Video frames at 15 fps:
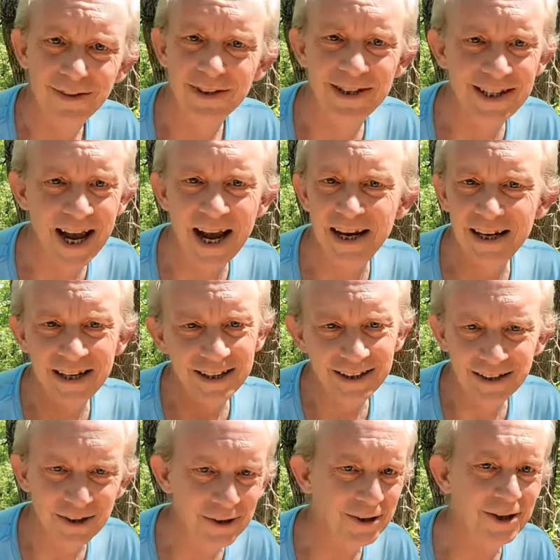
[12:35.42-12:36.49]
stained
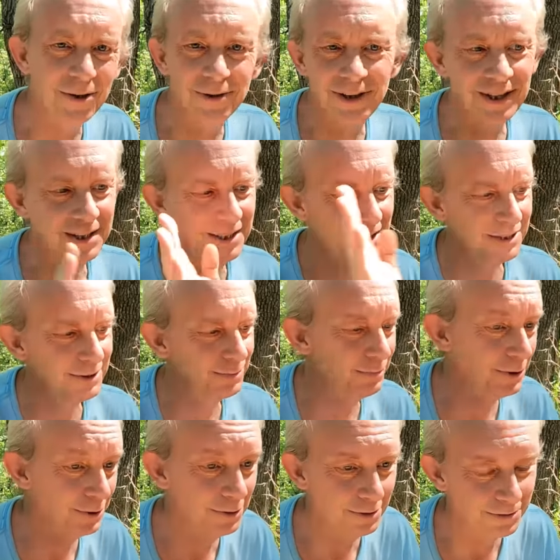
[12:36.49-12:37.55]
it, clear coated it. It's
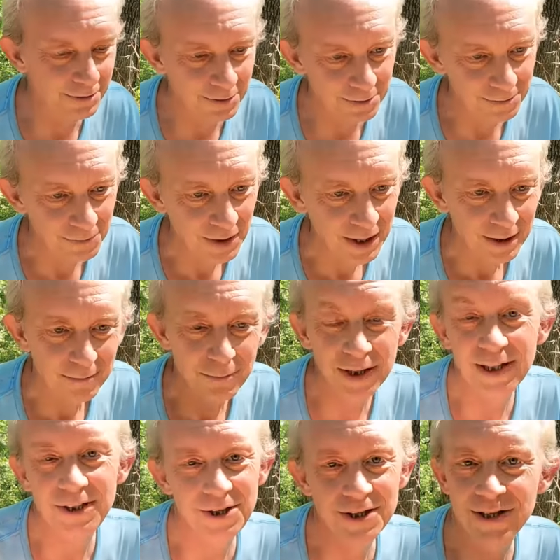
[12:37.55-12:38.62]
beautiful,
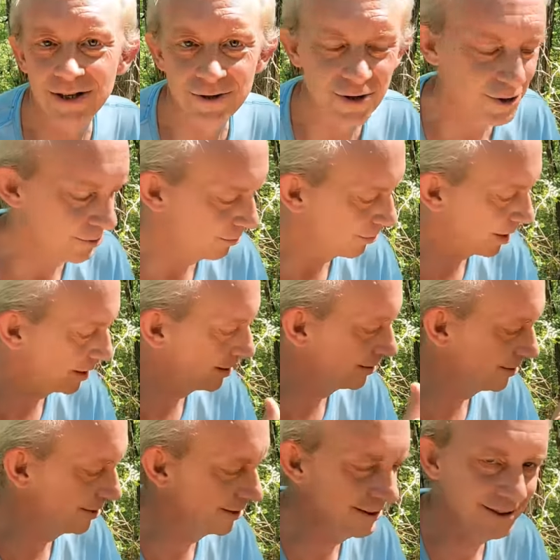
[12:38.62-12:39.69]
but it just doesn't shoot right.
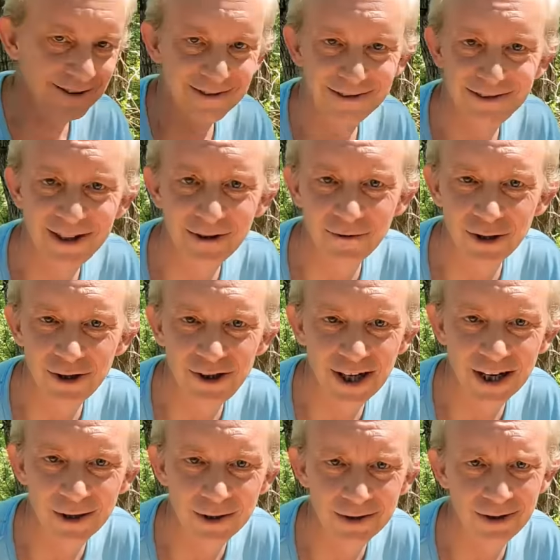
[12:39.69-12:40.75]
It never
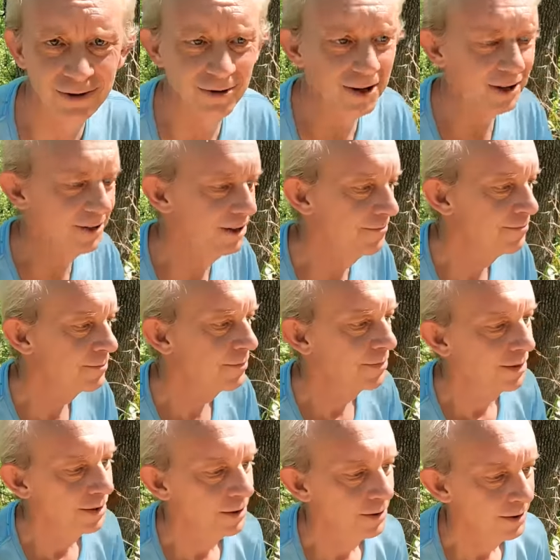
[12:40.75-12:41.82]
ejects correctly.
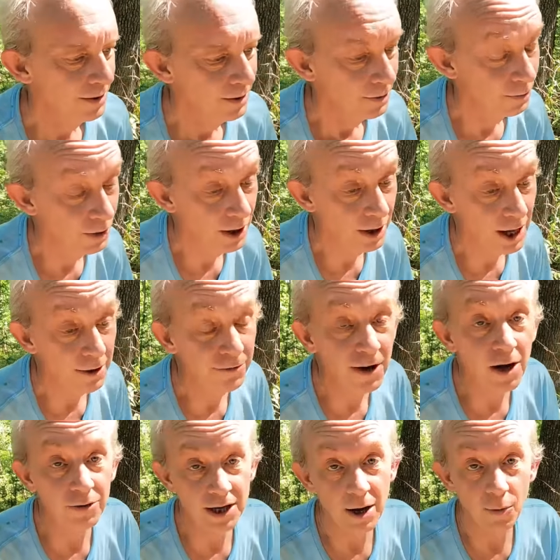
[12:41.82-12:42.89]
Well, I
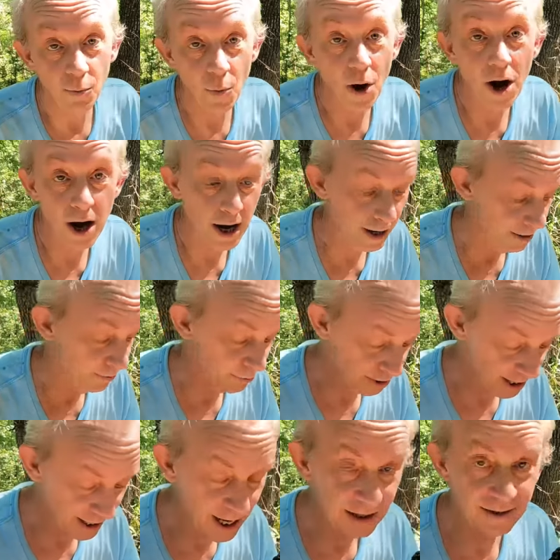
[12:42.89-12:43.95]
found out why.
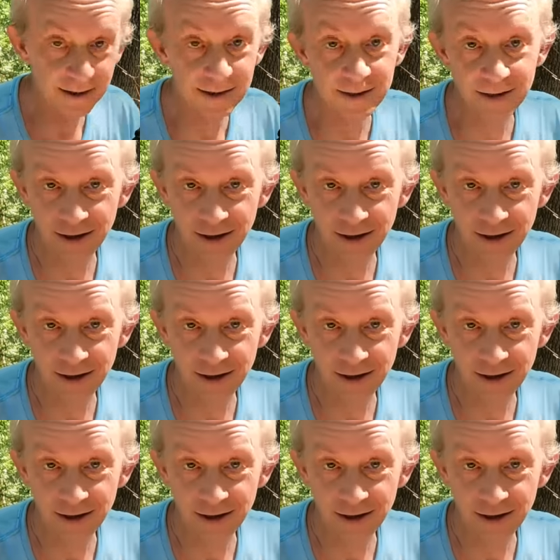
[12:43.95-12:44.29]
When I got this